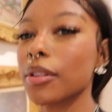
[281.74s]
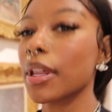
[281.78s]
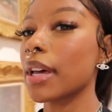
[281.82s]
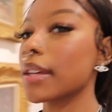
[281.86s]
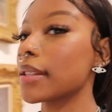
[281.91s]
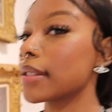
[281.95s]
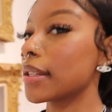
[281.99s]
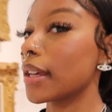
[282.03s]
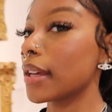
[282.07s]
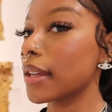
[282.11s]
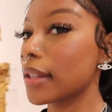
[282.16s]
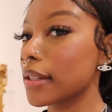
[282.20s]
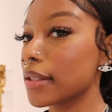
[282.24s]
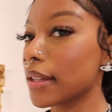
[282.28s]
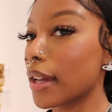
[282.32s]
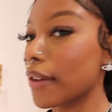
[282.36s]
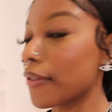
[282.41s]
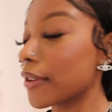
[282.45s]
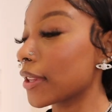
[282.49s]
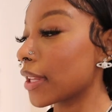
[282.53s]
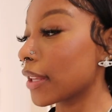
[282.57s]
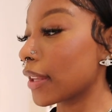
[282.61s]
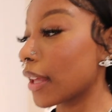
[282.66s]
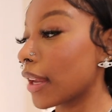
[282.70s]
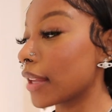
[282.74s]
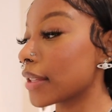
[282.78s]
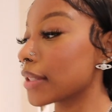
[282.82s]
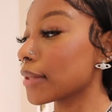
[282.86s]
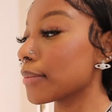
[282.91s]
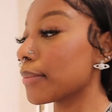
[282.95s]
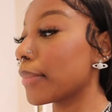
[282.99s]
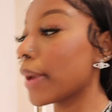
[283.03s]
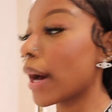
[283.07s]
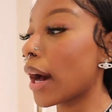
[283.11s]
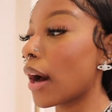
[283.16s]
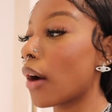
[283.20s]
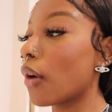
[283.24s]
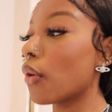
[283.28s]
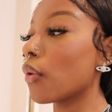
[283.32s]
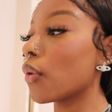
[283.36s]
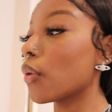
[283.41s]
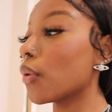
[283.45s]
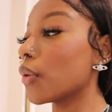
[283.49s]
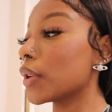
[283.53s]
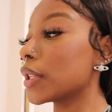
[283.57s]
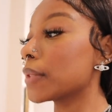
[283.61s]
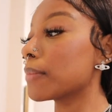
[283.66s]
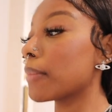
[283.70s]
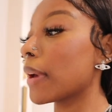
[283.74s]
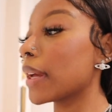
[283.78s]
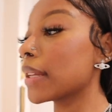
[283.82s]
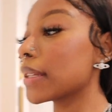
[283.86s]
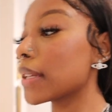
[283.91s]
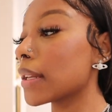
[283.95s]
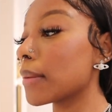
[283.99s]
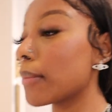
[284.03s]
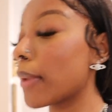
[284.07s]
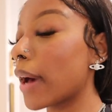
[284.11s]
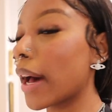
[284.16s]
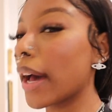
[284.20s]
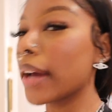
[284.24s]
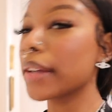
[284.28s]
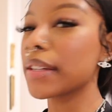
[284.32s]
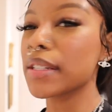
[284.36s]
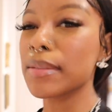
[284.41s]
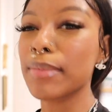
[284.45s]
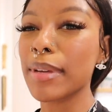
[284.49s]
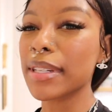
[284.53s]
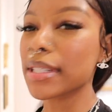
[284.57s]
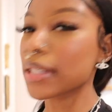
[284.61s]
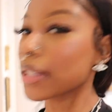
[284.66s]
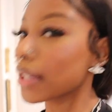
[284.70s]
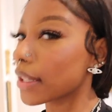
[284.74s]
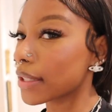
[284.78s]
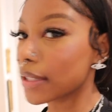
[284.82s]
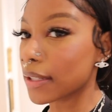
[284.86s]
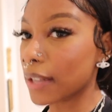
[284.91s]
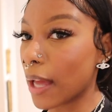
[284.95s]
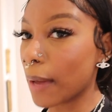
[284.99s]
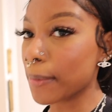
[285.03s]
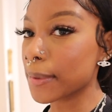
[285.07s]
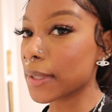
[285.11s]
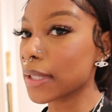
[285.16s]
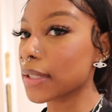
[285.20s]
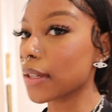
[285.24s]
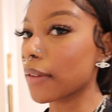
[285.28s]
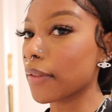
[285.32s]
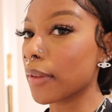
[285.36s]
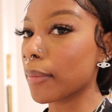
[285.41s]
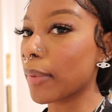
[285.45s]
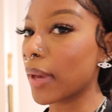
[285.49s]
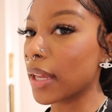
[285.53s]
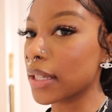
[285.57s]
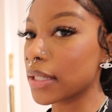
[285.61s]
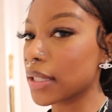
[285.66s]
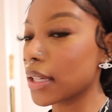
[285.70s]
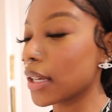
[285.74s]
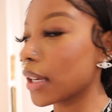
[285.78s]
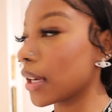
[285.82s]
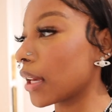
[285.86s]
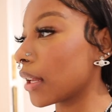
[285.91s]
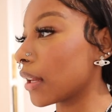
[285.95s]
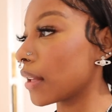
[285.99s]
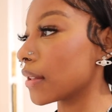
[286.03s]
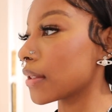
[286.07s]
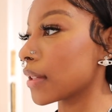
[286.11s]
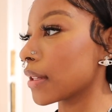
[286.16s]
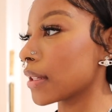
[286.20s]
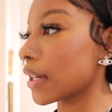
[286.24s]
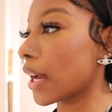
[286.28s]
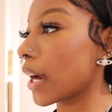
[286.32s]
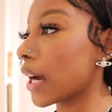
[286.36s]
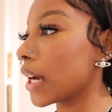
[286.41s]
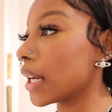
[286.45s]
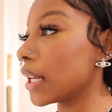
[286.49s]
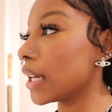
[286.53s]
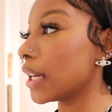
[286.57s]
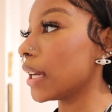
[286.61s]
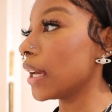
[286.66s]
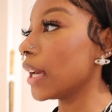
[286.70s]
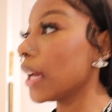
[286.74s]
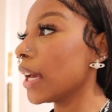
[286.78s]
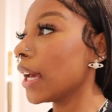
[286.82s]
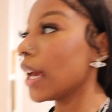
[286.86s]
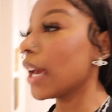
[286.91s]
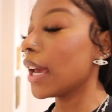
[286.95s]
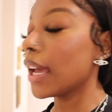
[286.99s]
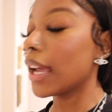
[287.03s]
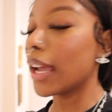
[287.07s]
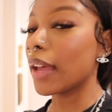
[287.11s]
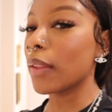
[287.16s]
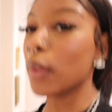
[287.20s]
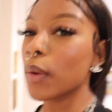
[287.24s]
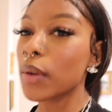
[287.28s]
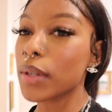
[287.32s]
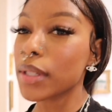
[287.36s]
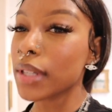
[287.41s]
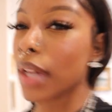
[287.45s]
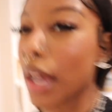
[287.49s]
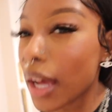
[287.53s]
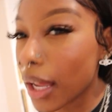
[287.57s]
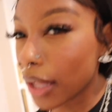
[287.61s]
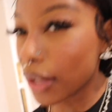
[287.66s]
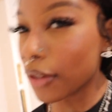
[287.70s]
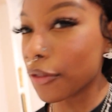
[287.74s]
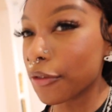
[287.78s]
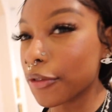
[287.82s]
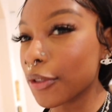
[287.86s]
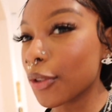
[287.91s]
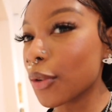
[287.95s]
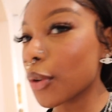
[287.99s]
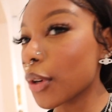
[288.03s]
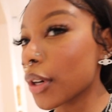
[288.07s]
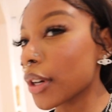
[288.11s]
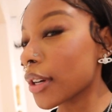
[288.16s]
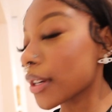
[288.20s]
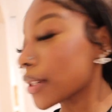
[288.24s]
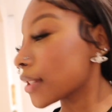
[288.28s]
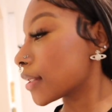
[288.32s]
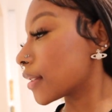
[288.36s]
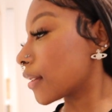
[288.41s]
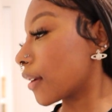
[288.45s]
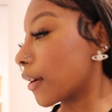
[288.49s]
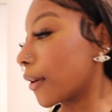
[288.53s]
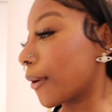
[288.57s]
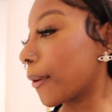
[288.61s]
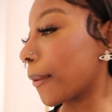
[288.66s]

that says everything that it's about, who it's painted by, just basically a synopsis of the painting in its entirety. And there's hella floors. So